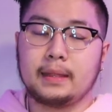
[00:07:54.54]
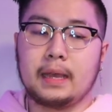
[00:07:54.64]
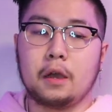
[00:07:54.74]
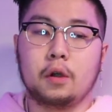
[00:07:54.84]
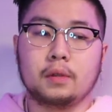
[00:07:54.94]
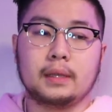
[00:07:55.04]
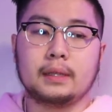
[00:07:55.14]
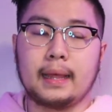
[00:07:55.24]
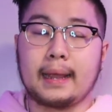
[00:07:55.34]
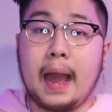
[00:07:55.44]
not
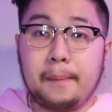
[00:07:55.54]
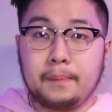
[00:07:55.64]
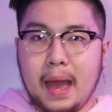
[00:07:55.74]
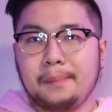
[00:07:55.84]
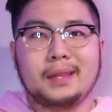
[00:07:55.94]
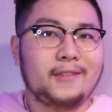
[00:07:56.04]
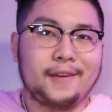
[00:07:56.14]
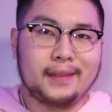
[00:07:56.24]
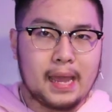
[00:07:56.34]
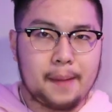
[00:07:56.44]
only like I, I believe
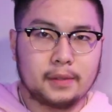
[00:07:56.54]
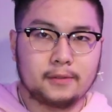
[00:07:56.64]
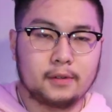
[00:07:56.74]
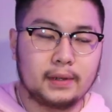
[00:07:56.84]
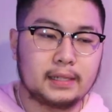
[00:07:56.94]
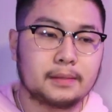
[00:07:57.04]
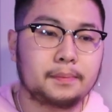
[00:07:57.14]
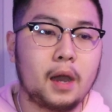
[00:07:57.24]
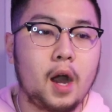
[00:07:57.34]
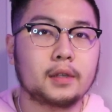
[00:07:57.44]
everything happens for a reason
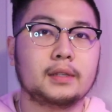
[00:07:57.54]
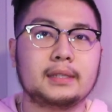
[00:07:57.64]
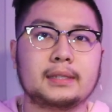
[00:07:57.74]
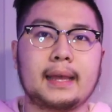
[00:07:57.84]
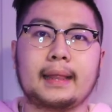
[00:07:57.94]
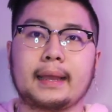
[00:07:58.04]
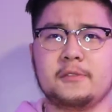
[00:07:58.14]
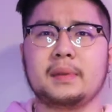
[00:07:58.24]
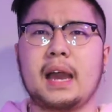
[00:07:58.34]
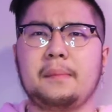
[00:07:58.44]
but also it's just that like
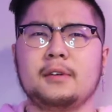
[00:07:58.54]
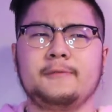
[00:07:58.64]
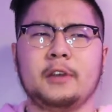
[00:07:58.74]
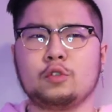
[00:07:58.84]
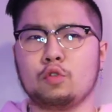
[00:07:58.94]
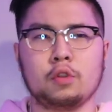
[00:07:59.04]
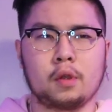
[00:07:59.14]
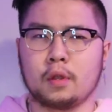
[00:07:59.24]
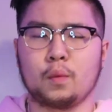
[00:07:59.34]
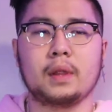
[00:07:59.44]
for me i'm a visual
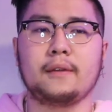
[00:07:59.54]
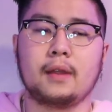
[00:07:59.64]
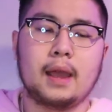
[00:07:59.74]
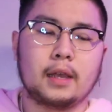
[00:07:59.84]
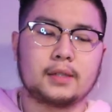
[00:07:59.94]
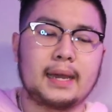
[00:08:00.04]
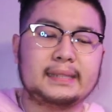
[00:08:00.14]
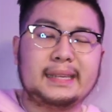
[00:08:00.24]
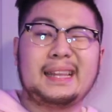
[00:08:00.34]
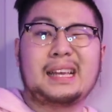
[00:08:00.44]
learner or whatever so i
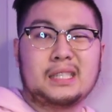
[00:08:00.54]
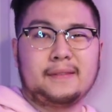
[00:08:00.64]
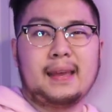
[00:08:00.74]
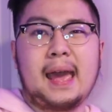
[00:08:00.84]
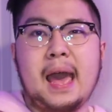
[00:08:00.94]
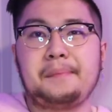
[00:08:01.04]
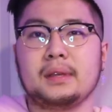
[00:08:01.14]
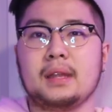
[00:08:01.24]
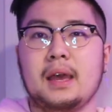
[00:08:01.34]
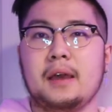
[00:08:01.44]
need that stuff to happen